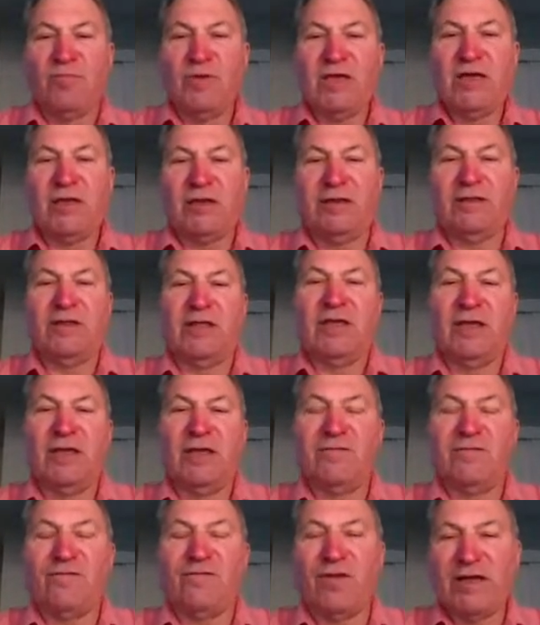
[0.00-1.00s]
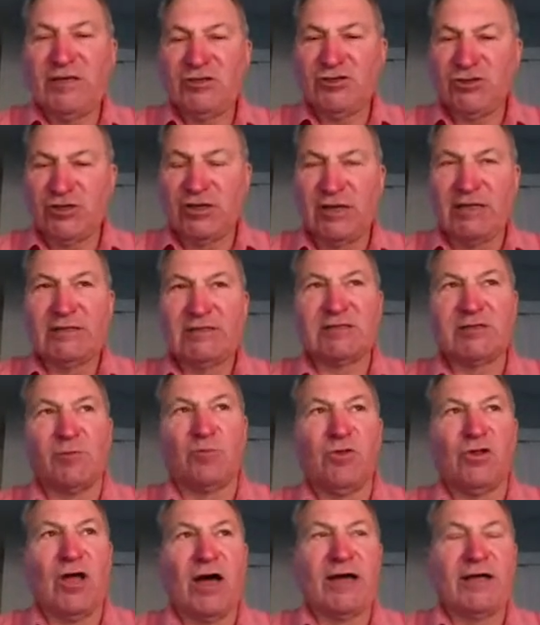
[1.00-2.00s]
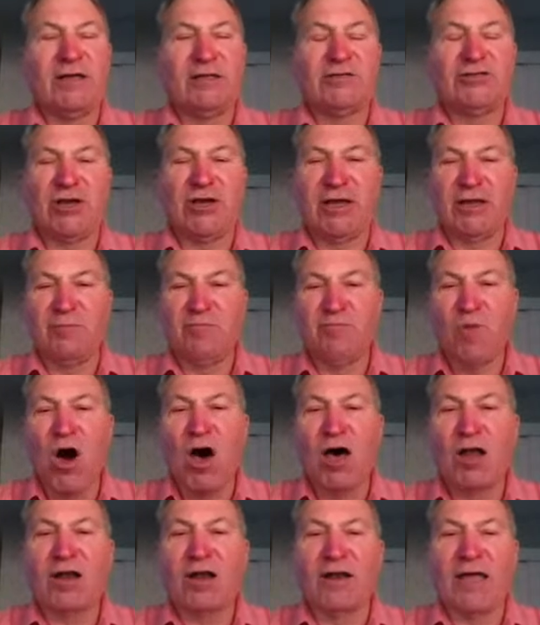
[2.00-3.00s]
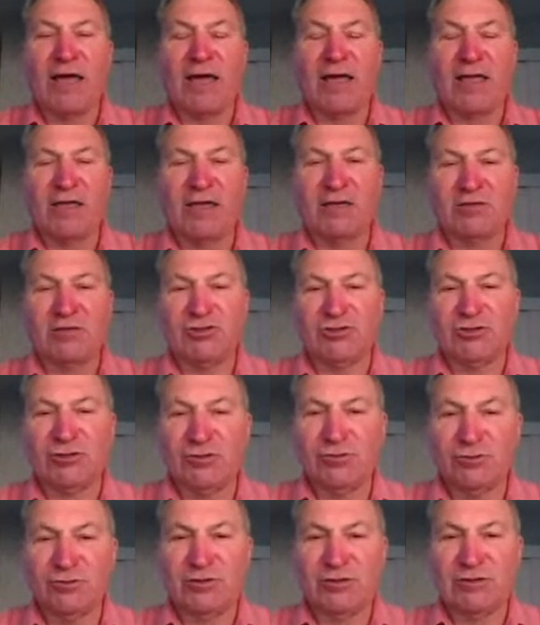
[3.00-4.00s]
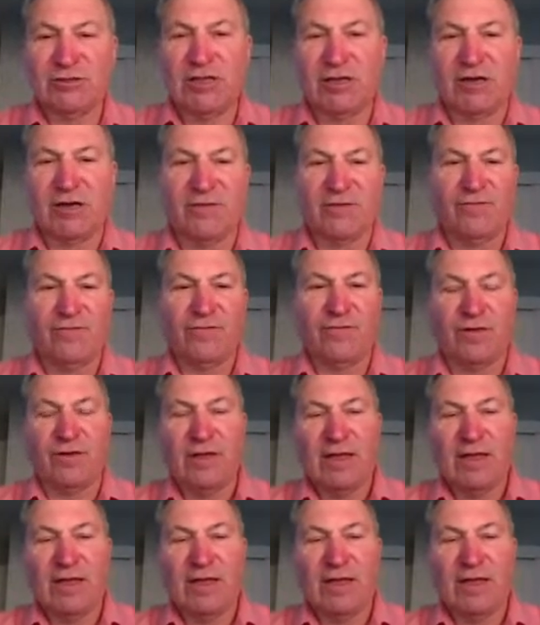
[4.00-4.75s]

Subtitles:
beat the inflation and supply chain bottleneck issues that have